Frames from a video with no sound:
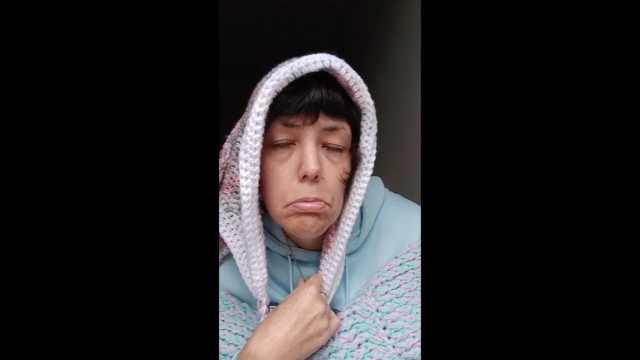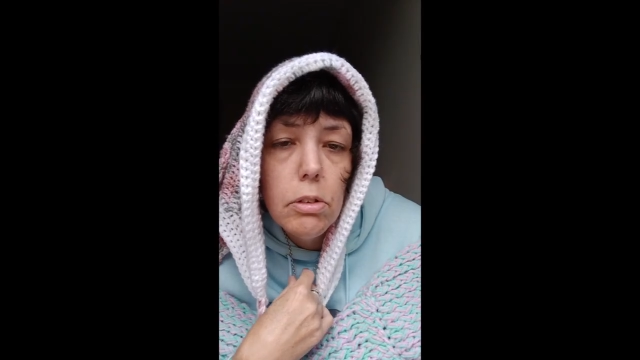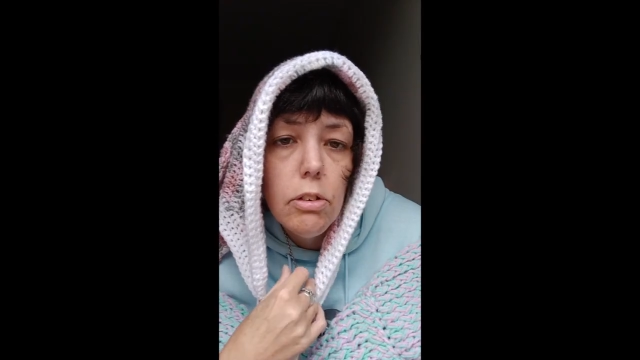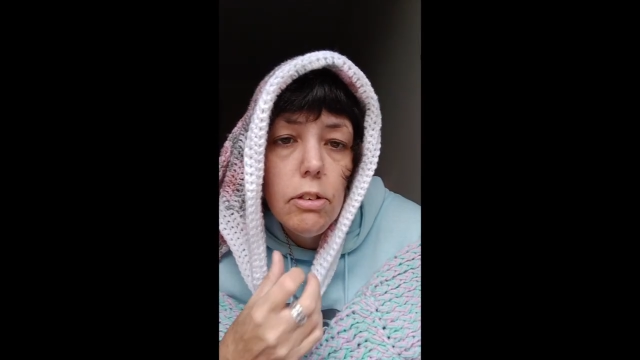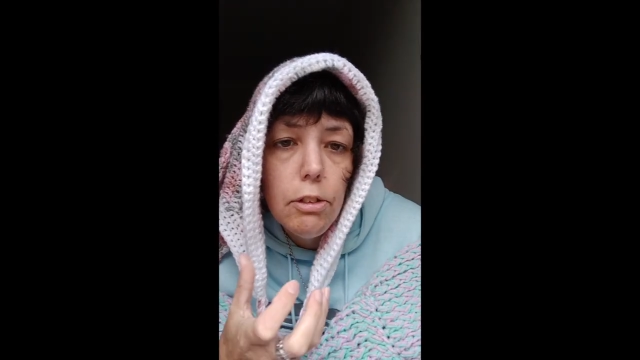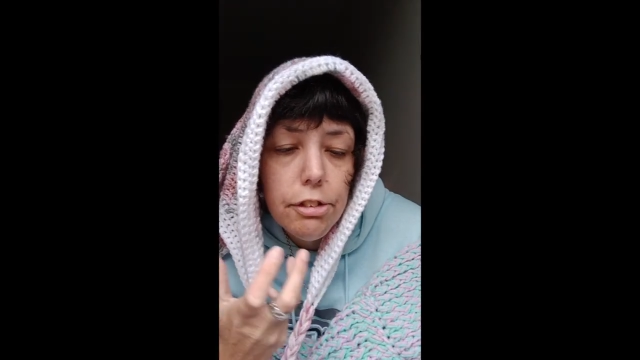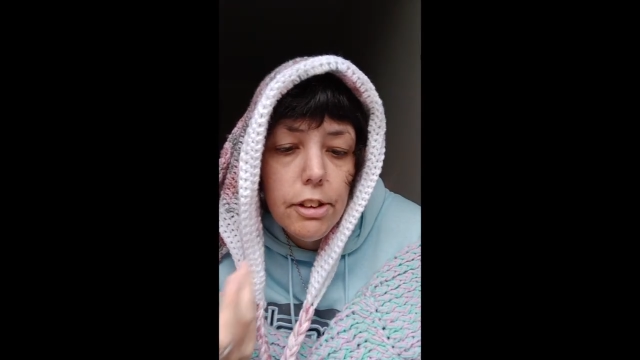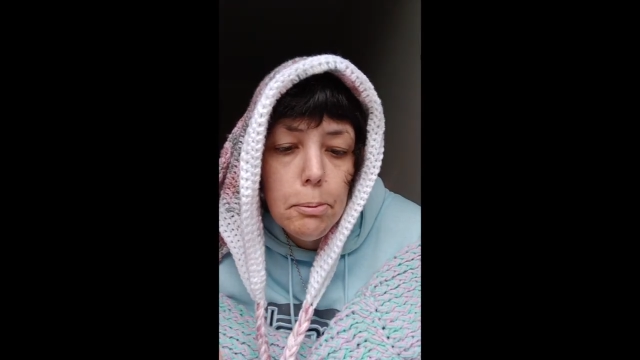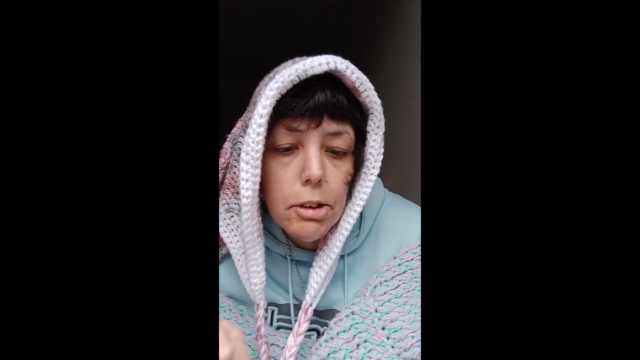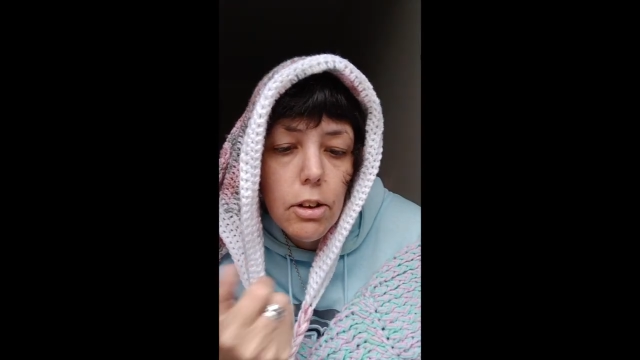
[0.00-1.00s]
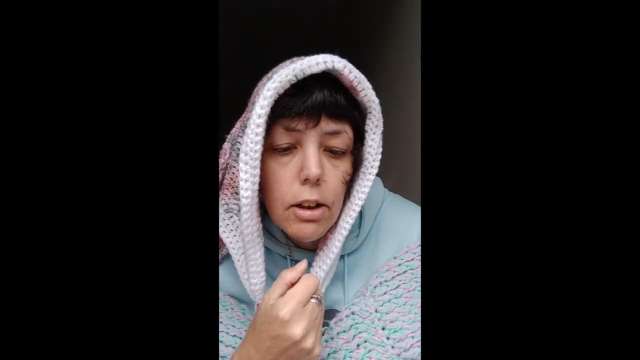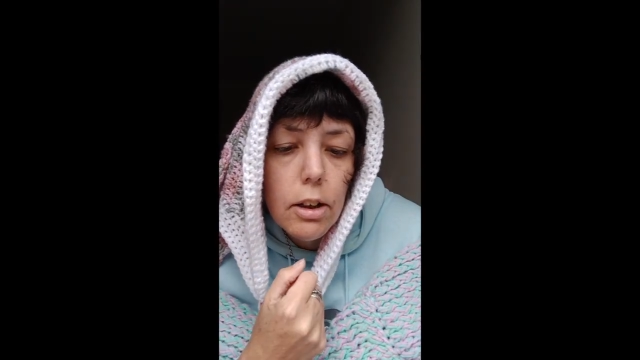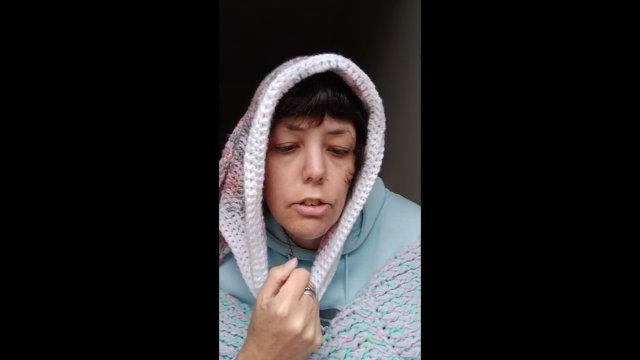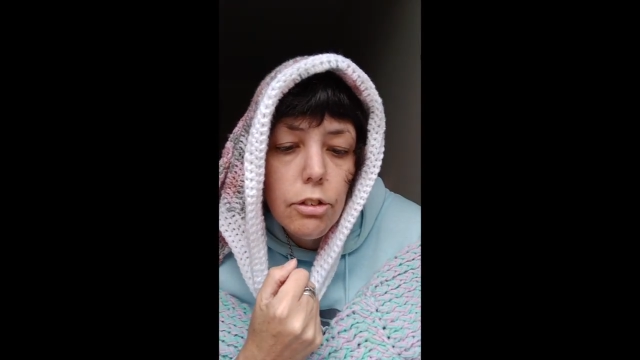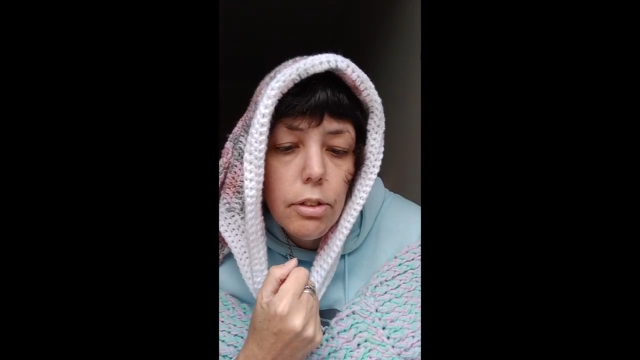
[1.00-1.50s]
the
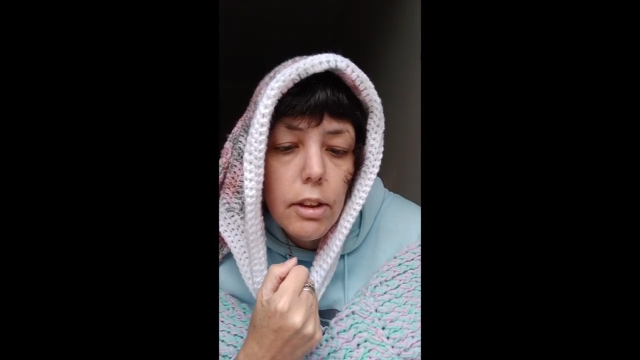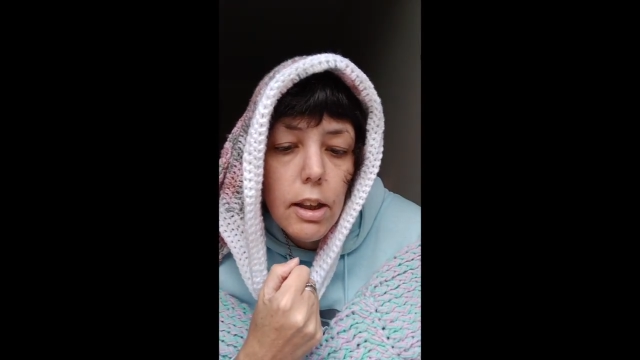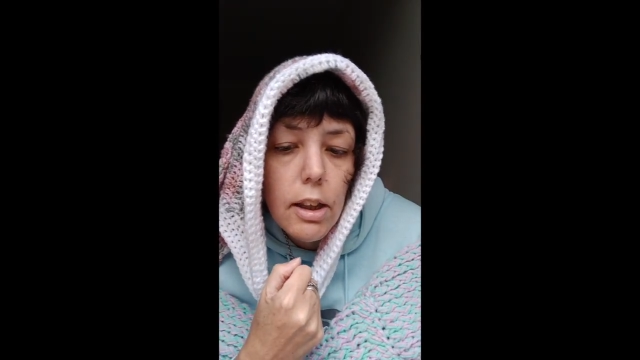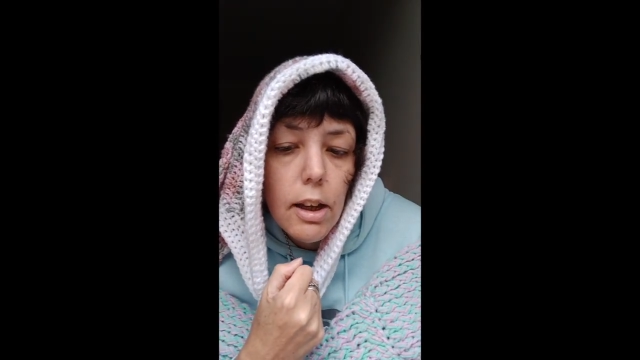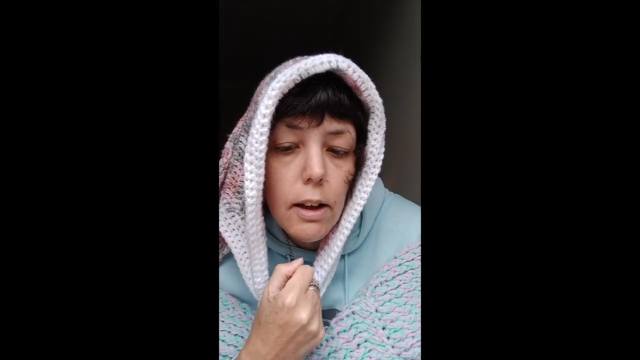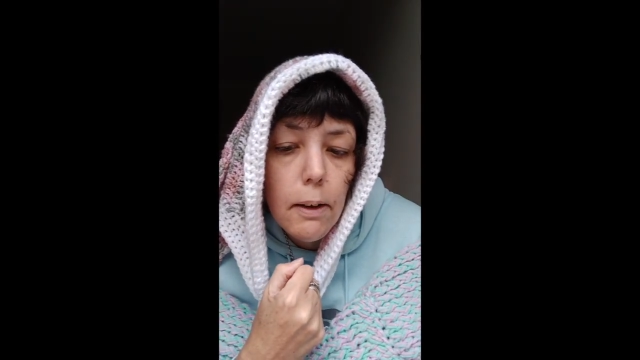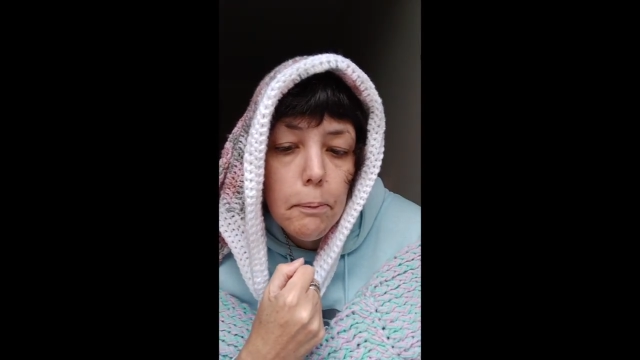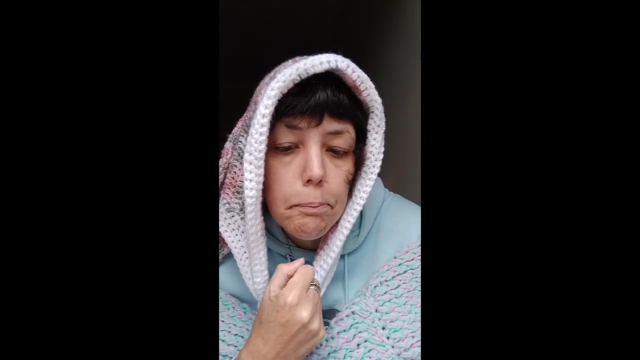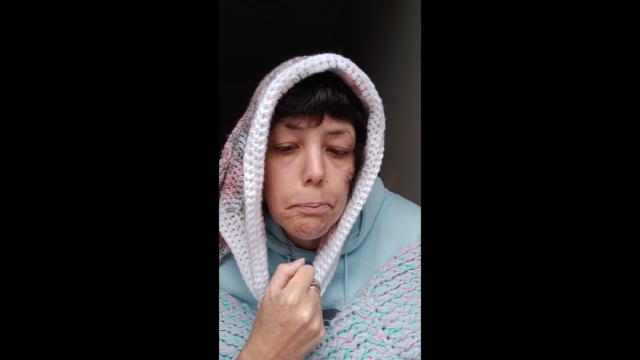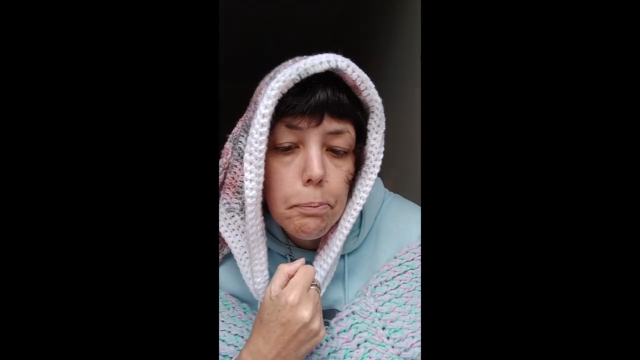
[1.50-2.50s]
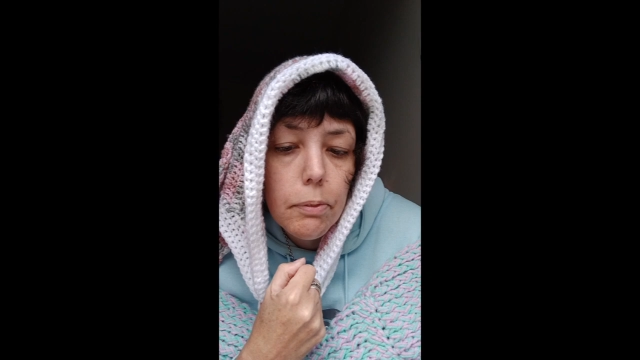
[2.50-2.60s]
self-sabotage, the